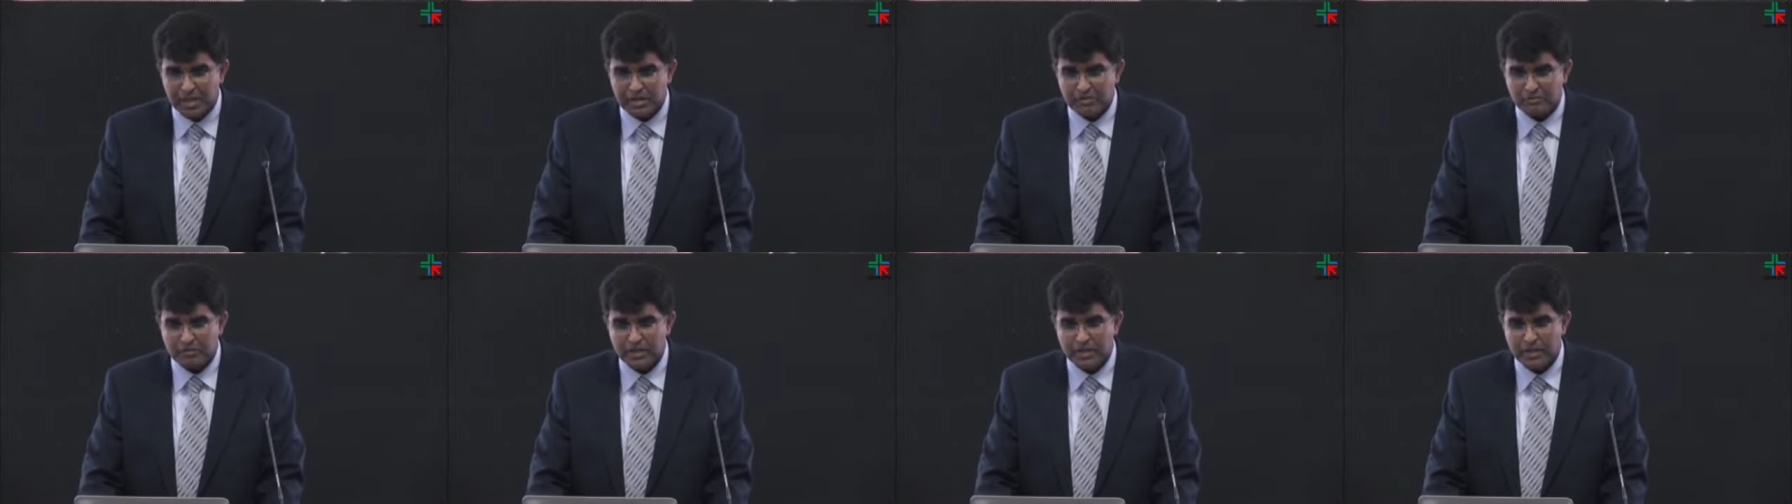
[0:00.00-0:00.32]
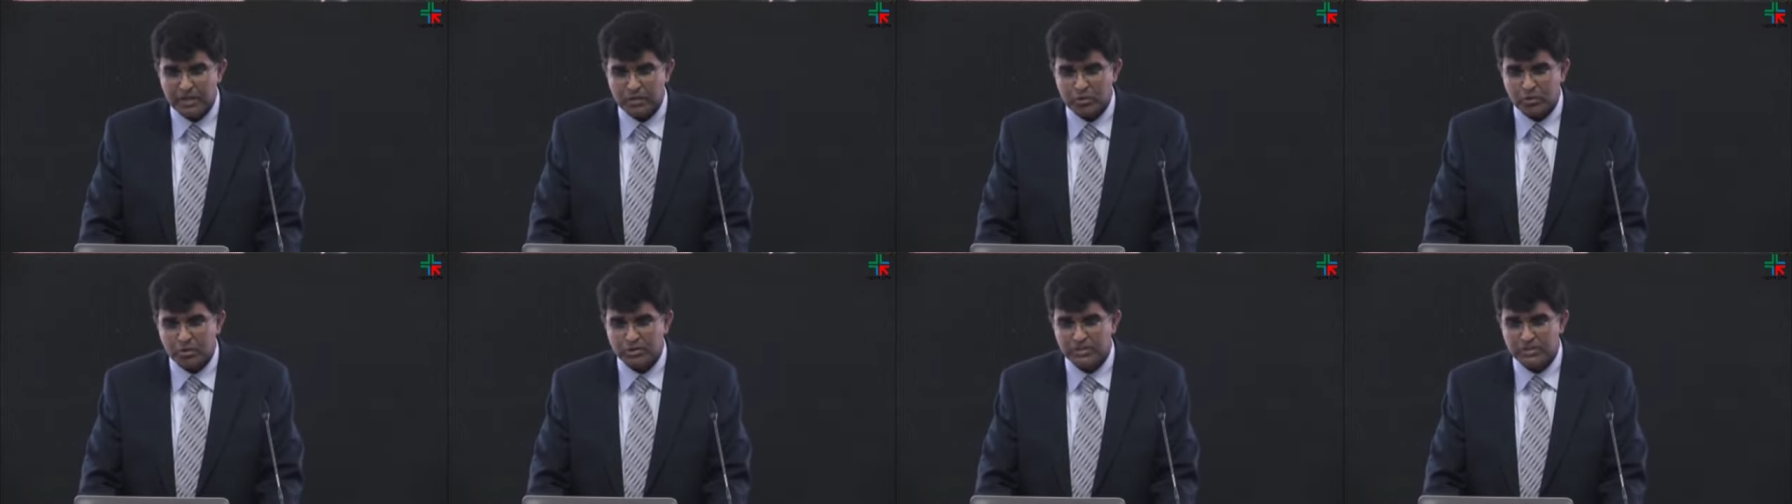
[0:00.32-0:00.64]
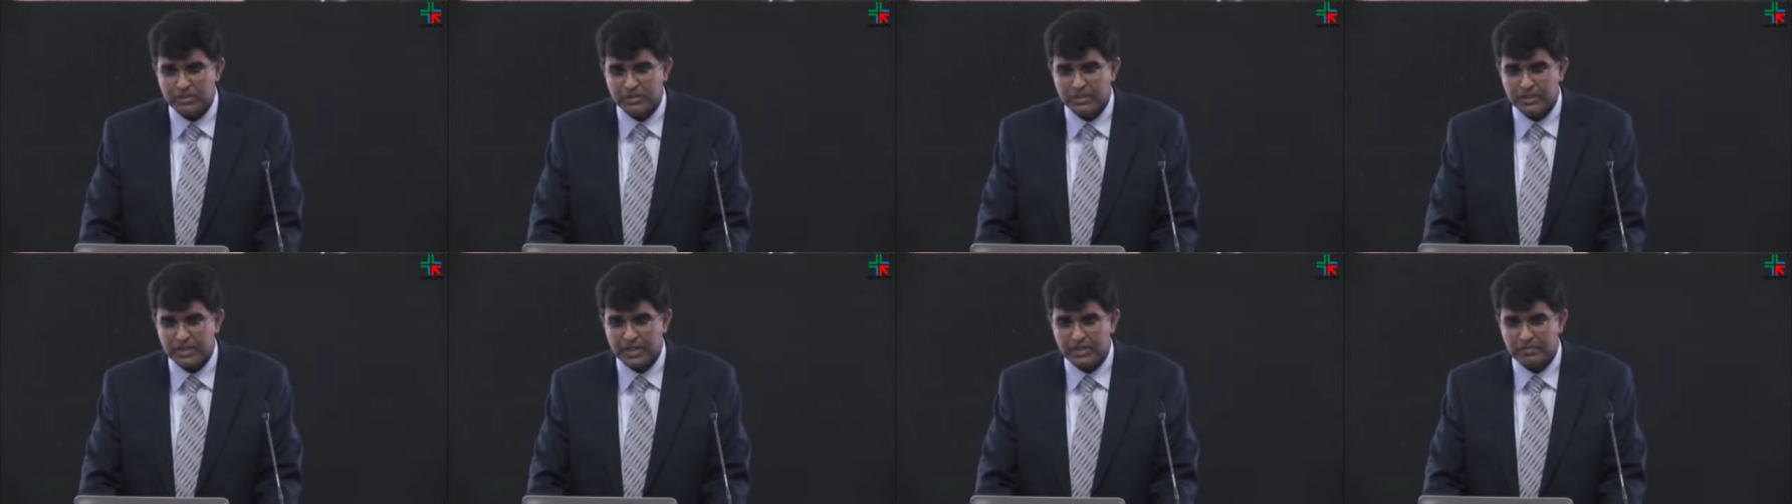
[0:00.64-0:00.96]
where
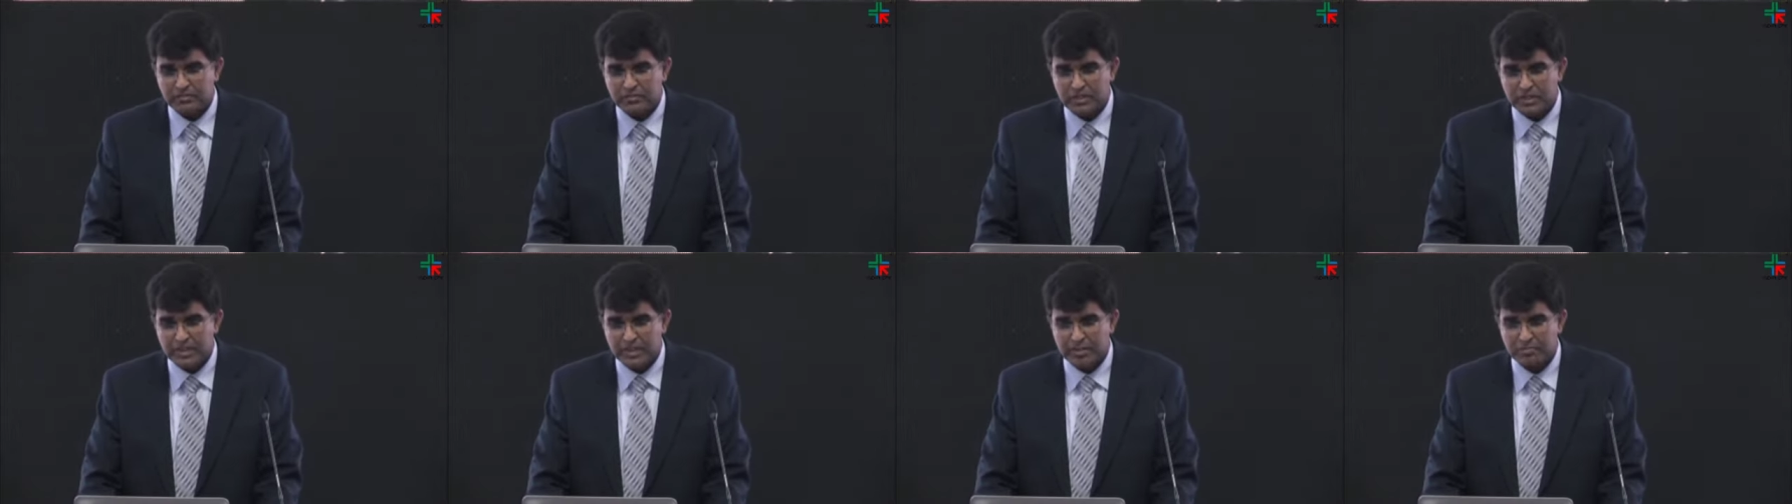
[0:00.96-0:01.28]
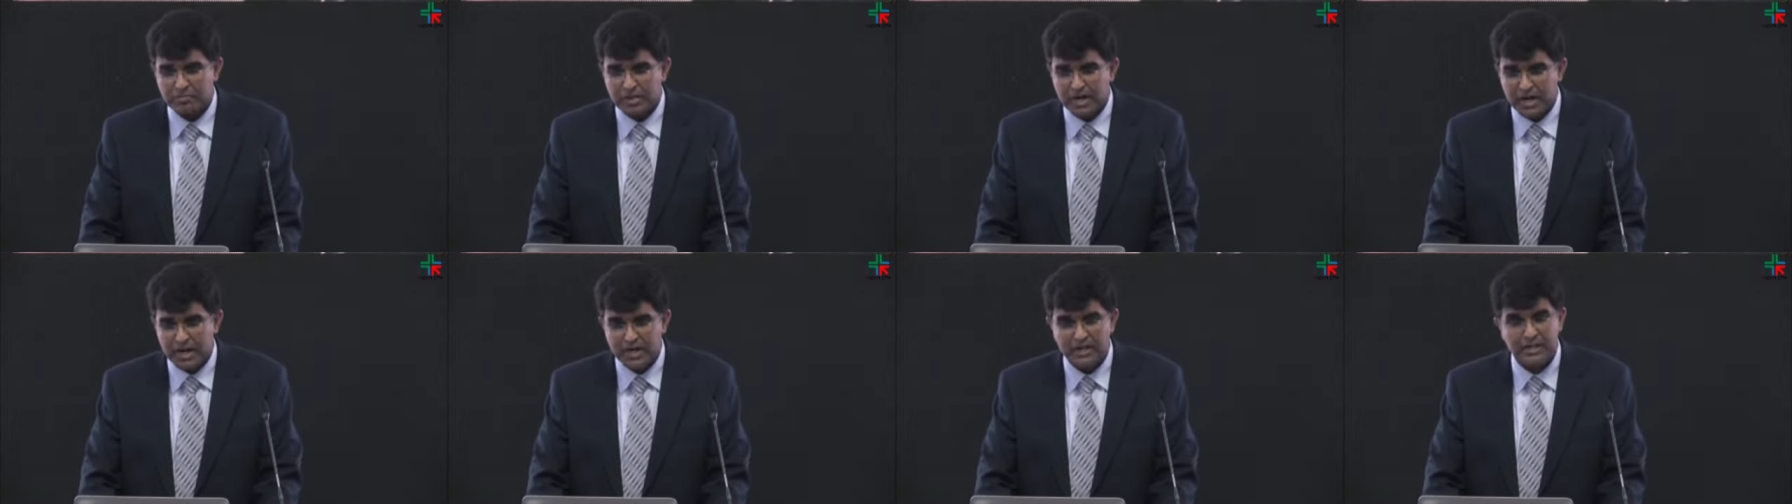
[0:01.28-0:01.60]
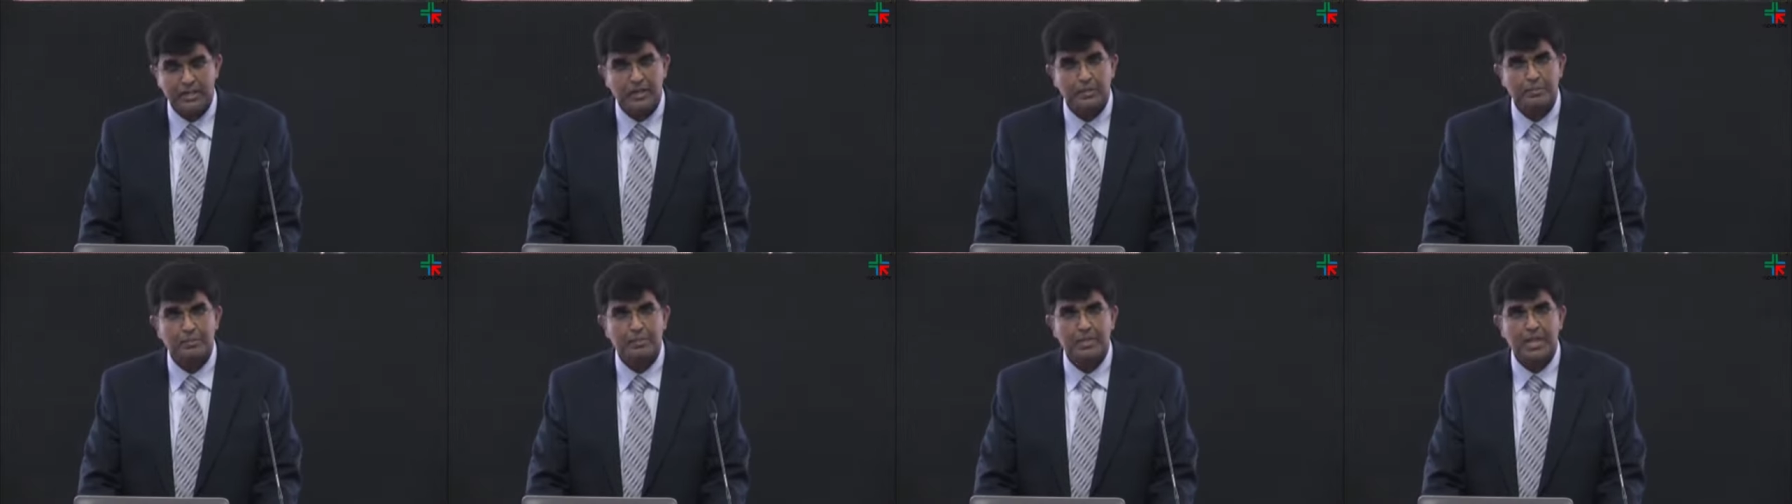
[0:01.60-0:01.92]
Kosnick and William Hunt
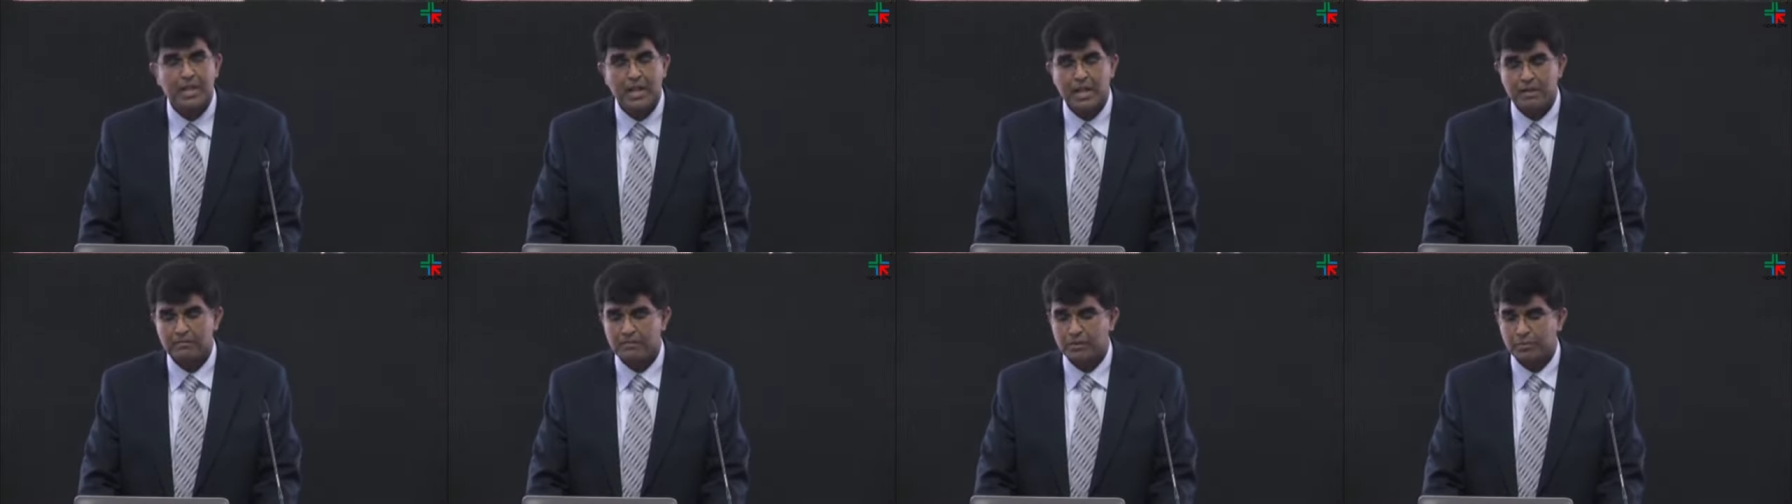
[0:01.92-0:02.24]
have